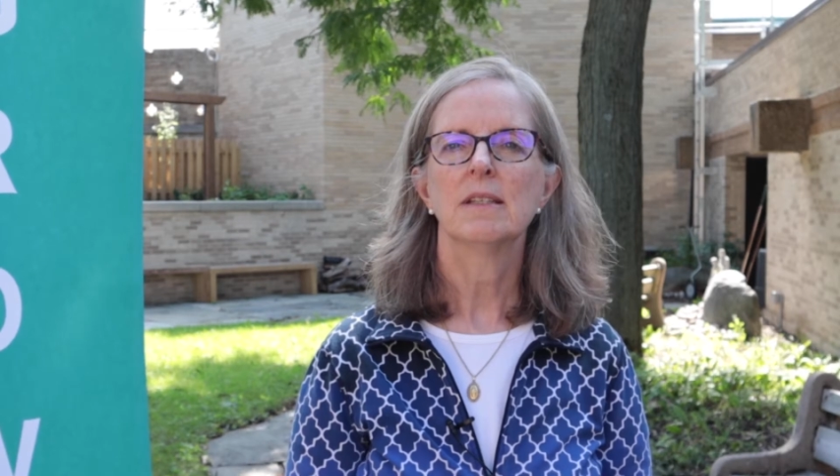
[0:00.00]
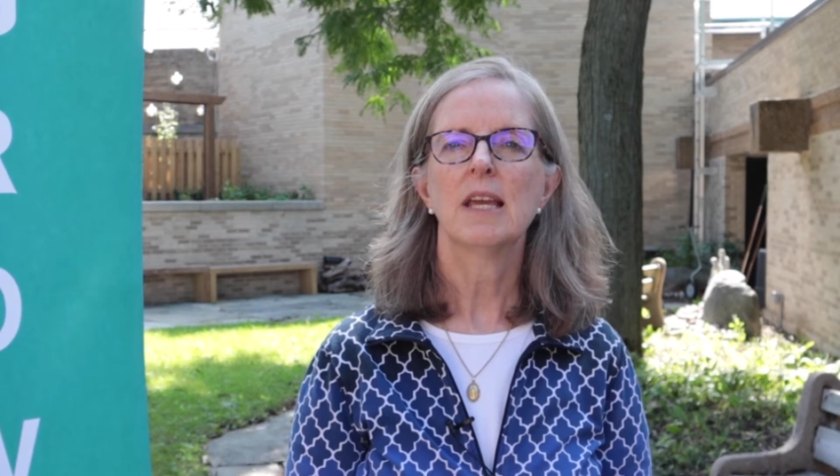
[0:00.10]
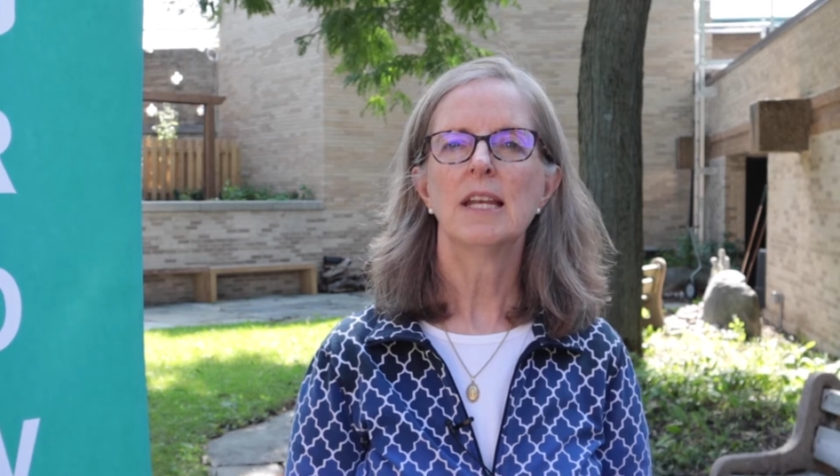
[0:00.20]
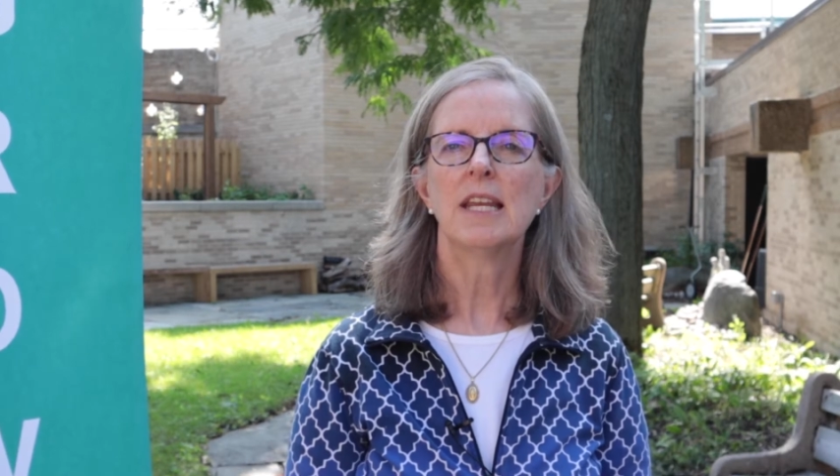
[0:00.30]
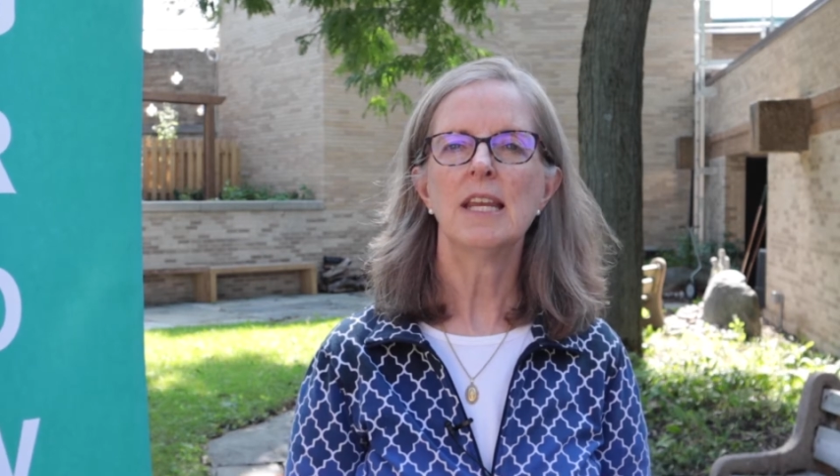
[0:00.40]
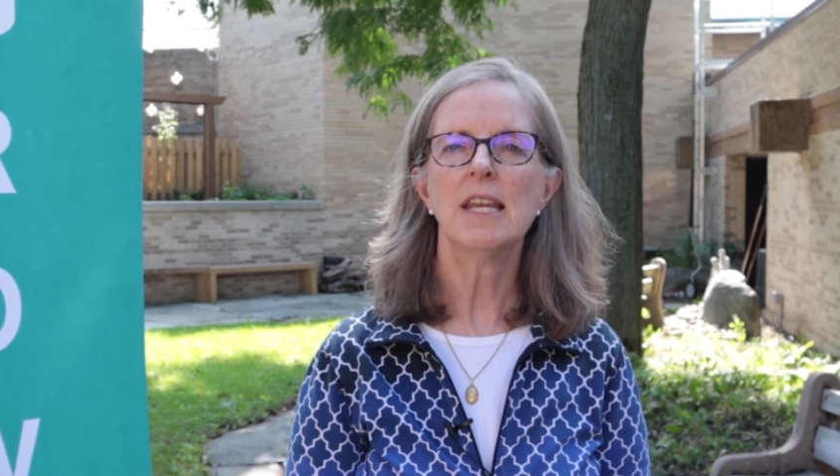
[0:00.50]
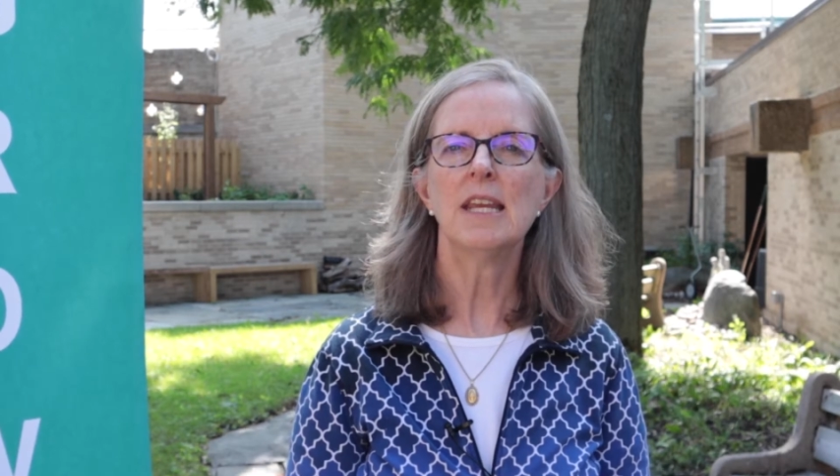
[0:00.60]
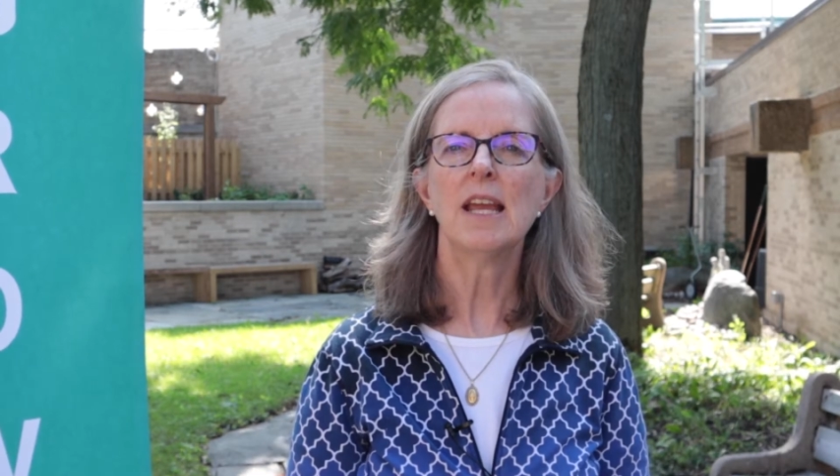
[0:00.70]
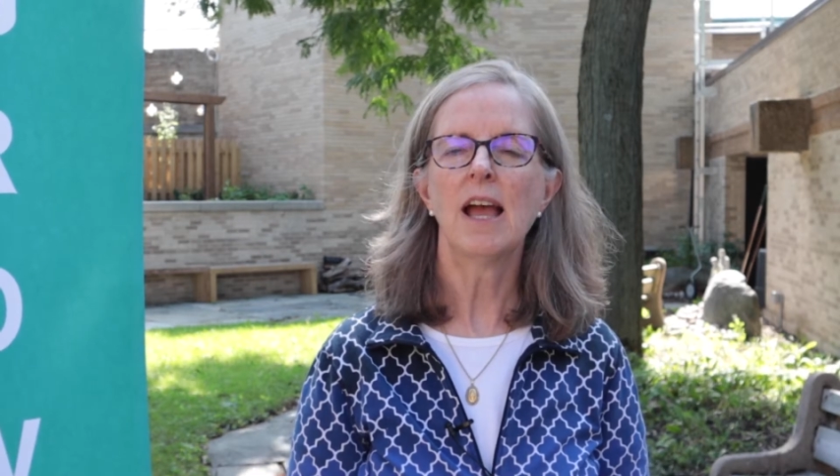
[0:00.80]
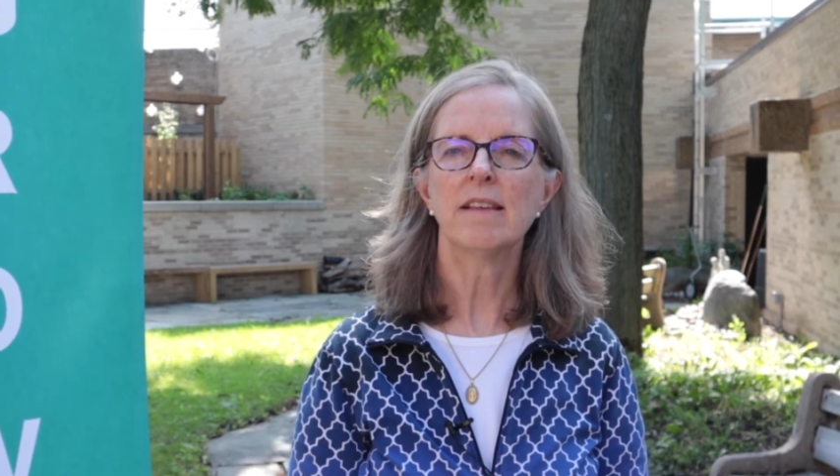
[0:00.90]
and
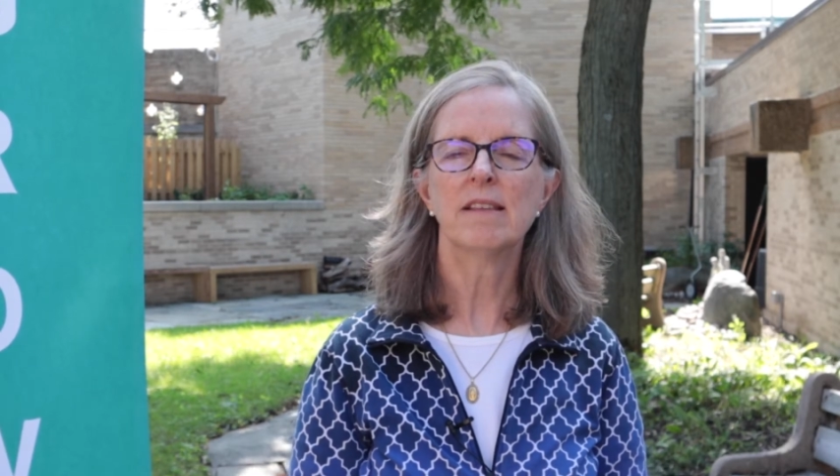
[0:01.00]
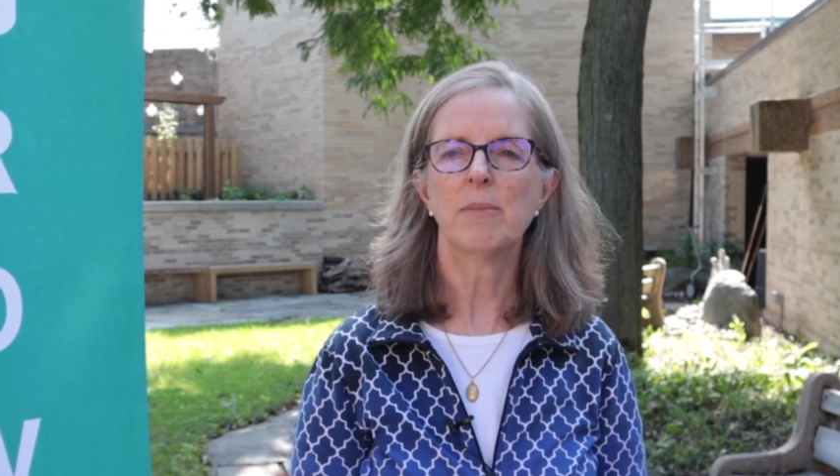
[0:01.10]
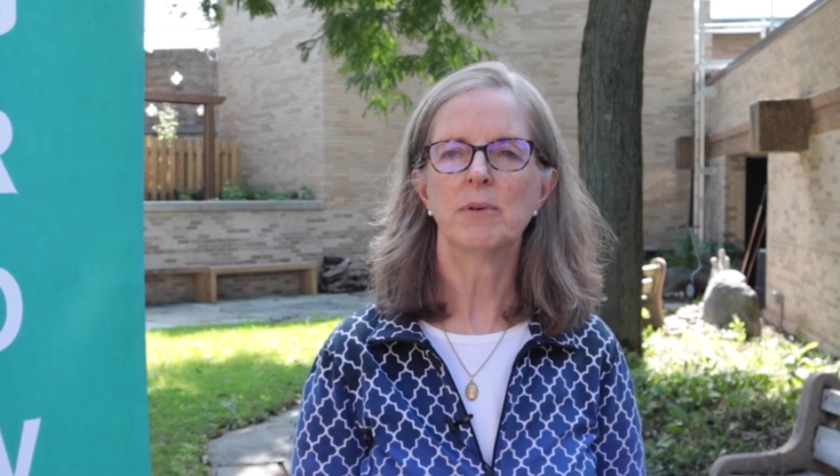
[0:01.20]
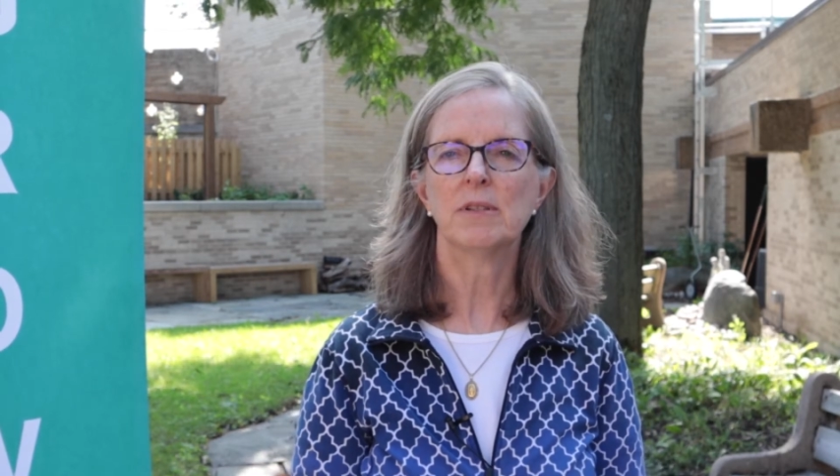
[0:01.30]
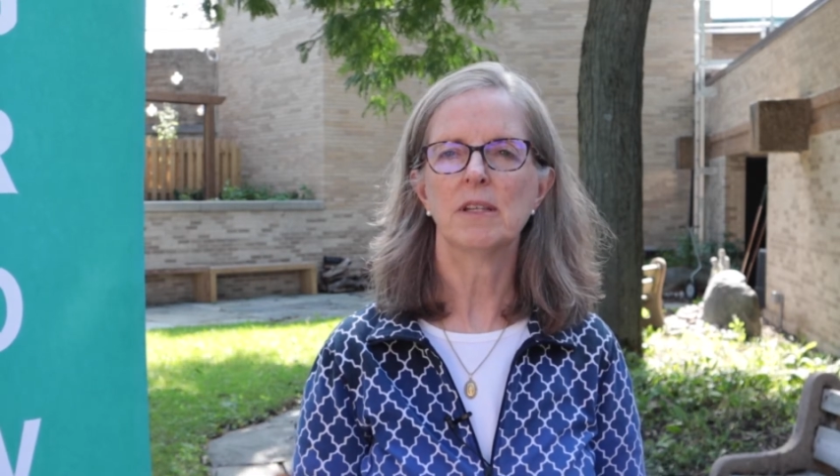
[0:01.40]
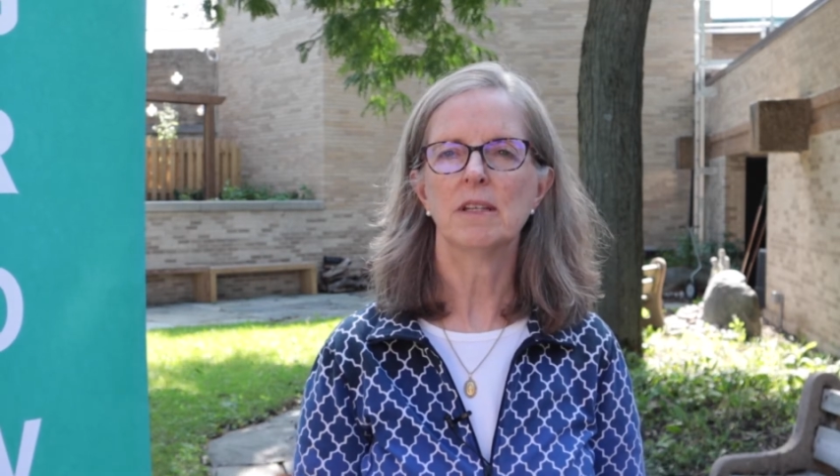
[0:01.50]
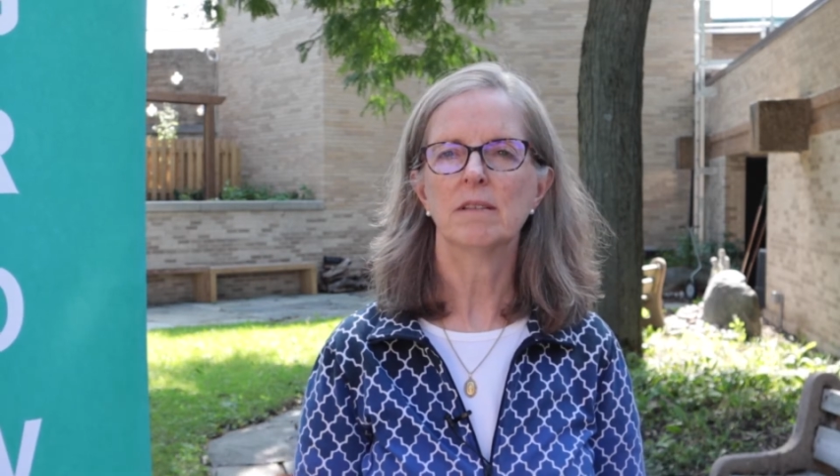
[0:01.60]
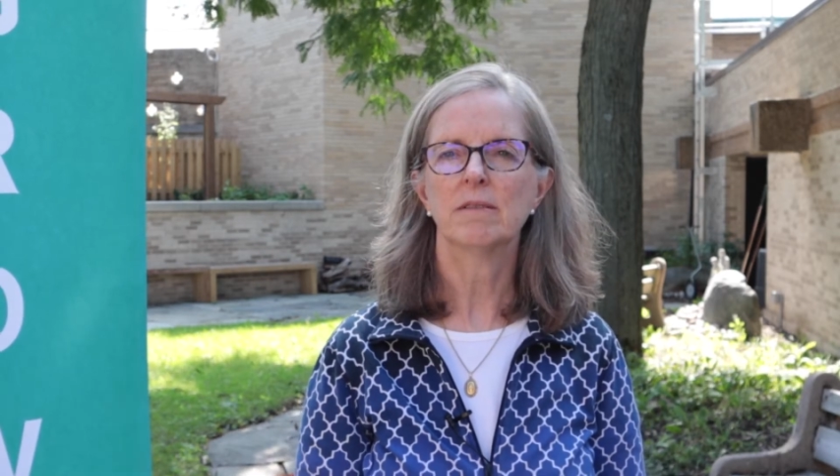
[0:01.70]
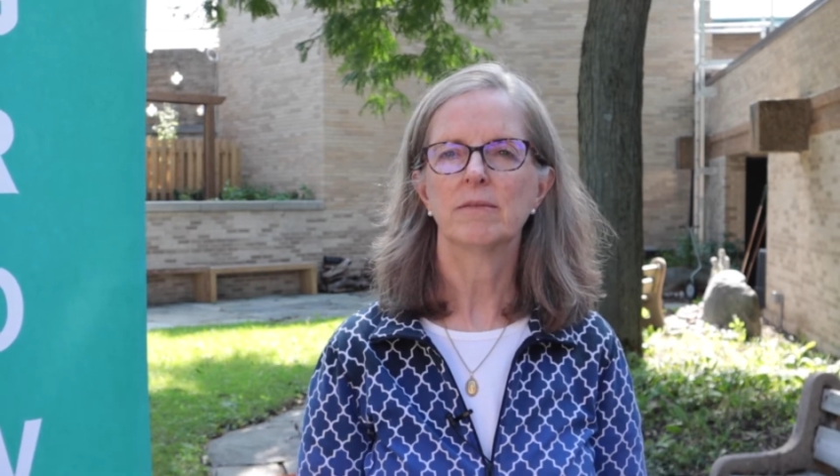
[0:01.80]
he has leprosy.